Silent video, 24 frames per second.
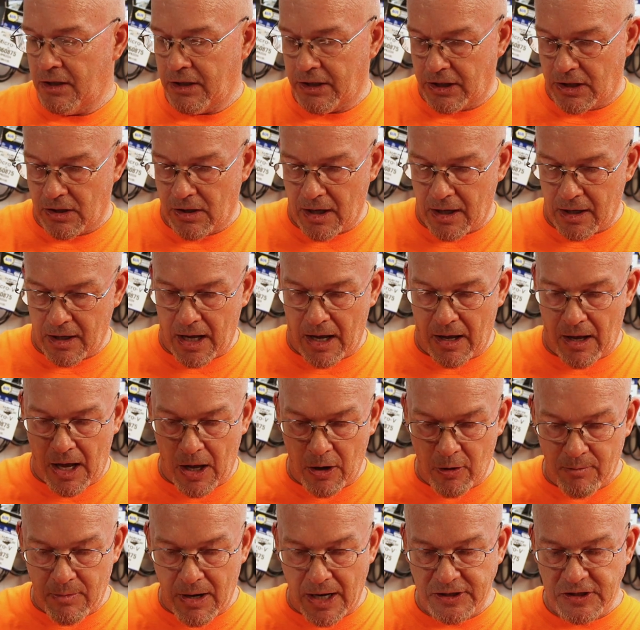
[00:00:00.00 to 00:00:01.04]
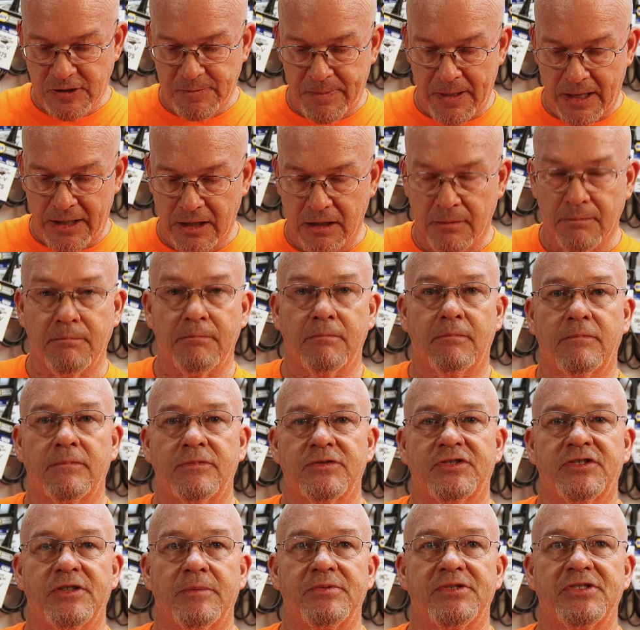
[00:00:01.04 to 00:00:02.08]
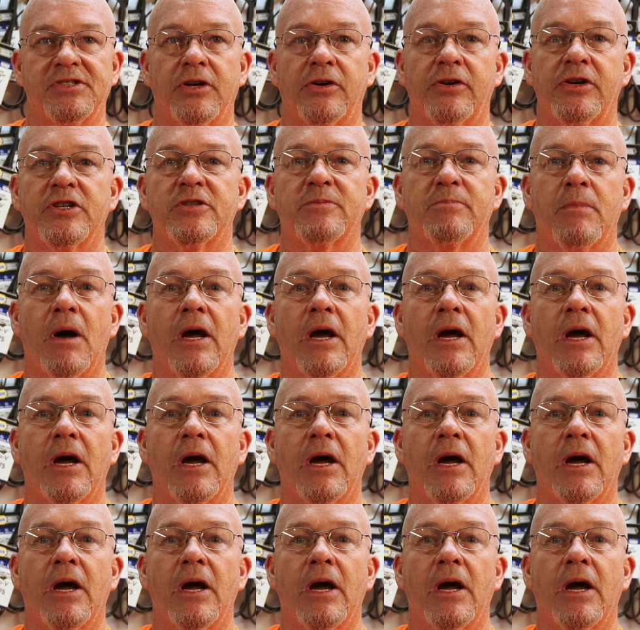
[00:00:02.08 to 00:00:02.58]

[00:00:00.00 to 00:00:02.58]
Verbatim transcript: You know, I, I don't mind spending some serious